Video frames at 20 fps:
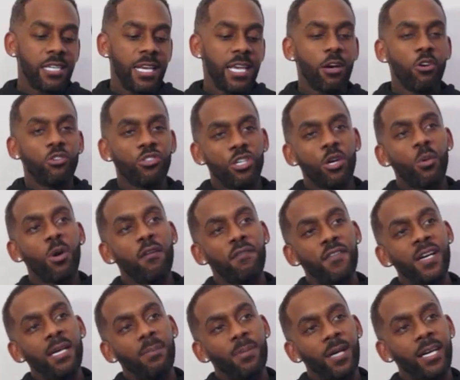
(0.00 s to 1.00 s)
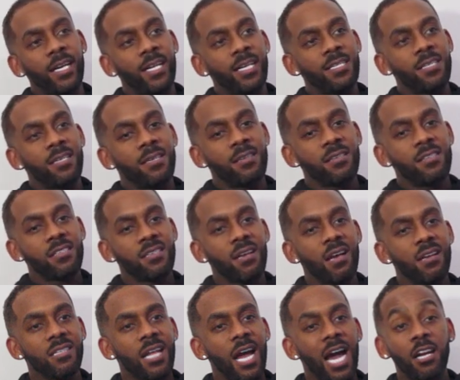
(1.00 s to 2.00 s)
So he goes, you know what a Philly blunt is? So
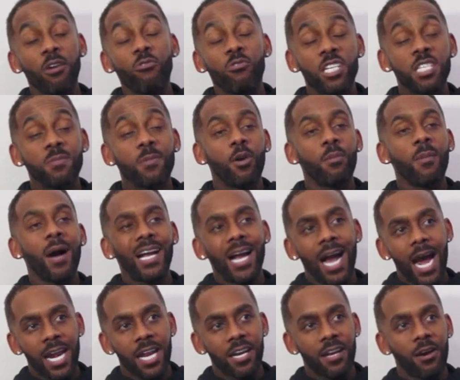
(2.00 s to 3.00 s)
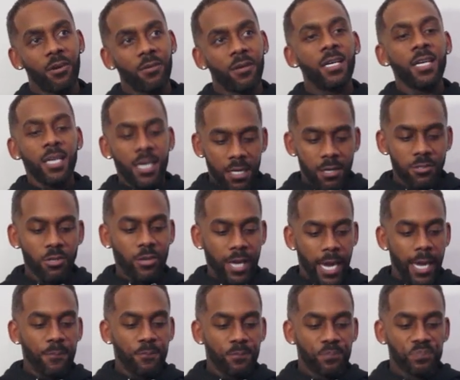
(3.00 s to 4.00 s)
I was like, I don't really smoke, but I kind of know. He goes,
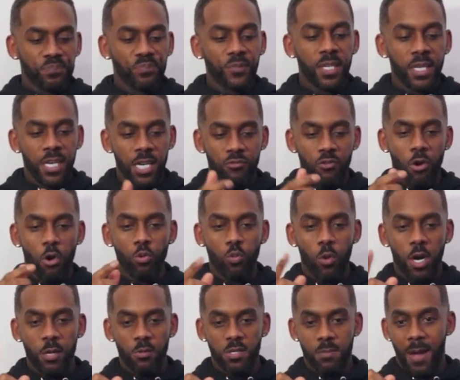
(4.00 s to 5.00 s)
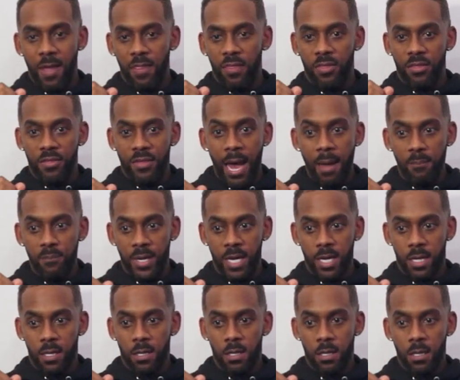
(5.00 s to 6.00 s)
okay. He rolled one. It was about that
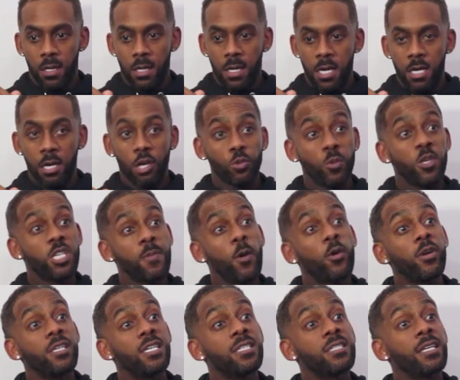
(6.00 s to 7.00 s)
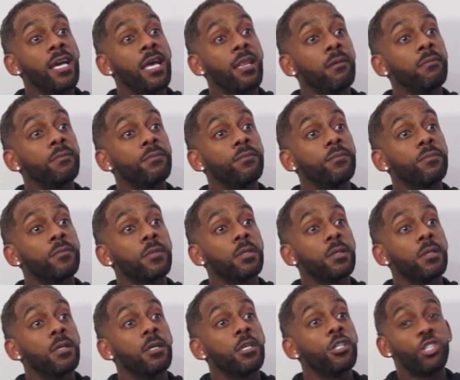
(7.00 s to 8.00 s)
big. He goes, we're smoking this together.
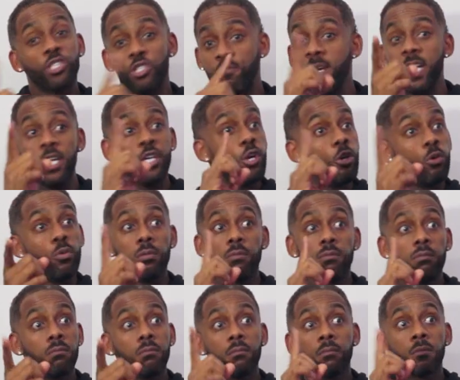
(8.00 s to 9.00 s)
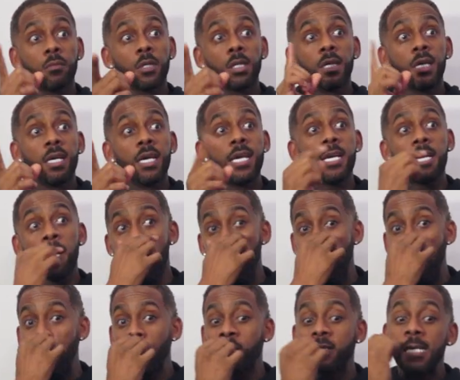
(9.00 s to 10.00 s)
Just me and you. He
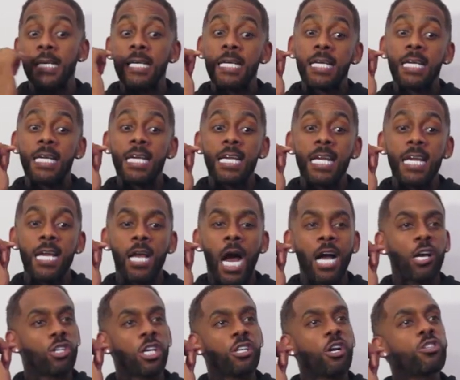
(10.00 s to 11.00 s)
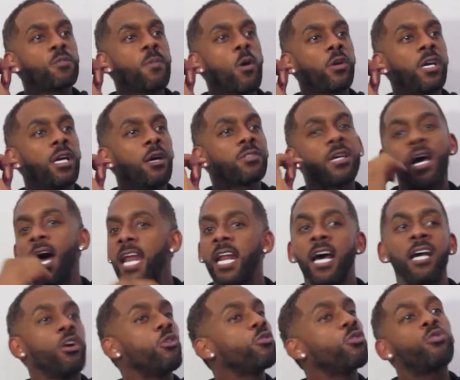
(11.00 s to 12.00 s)
goes, I don't smoke. He goes, and
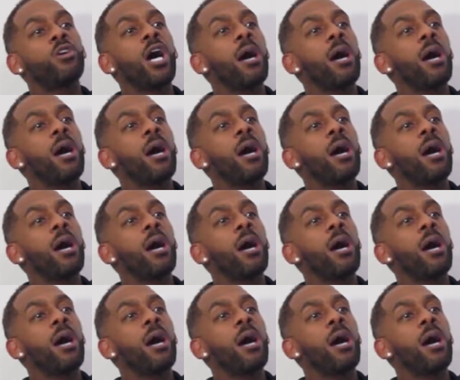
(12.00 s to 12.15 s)
I don't do